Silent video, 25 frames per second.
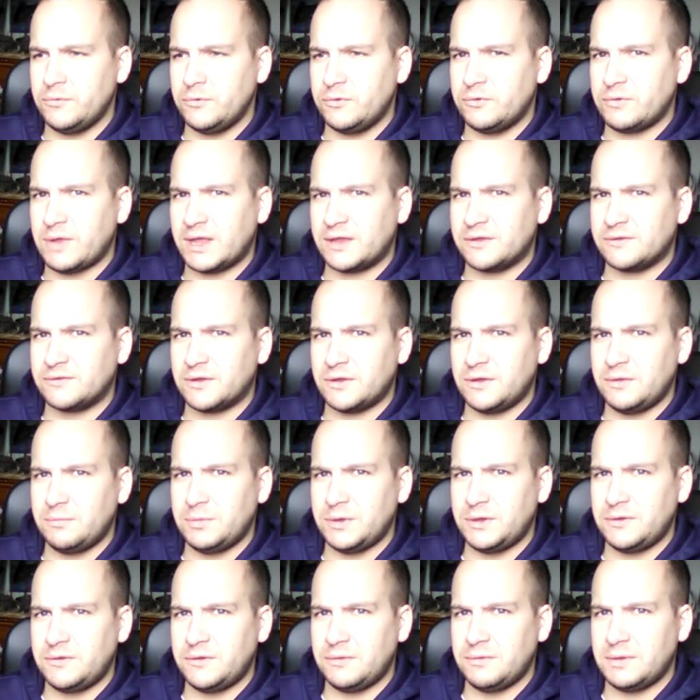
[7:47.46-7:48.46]
Greg's going to
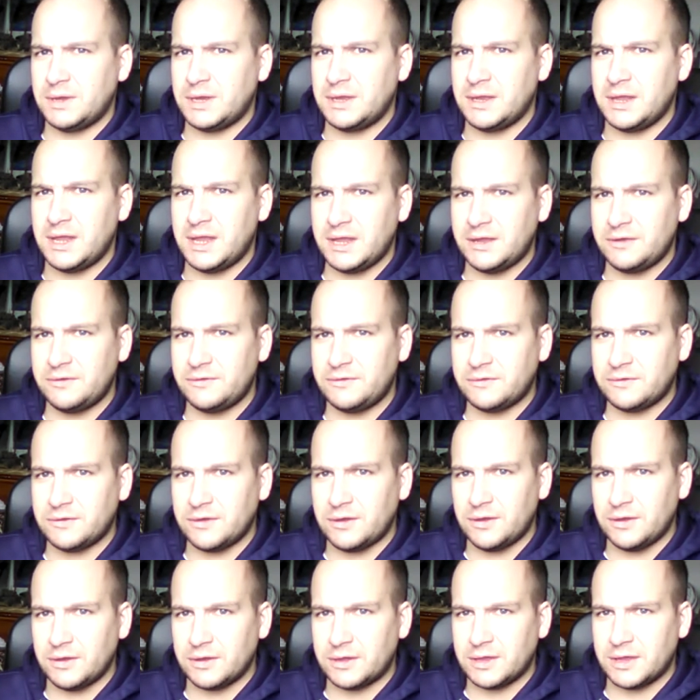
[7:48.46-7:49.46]
be doing his
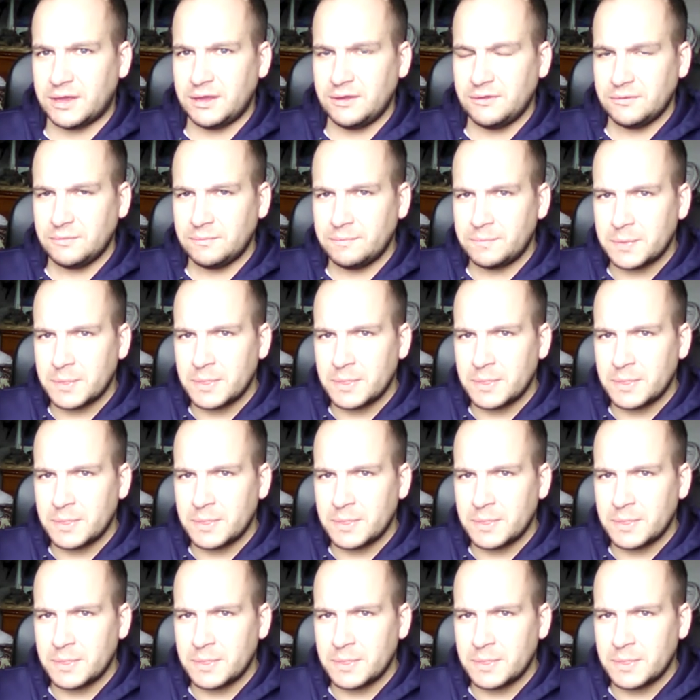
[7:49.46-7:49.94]
kit.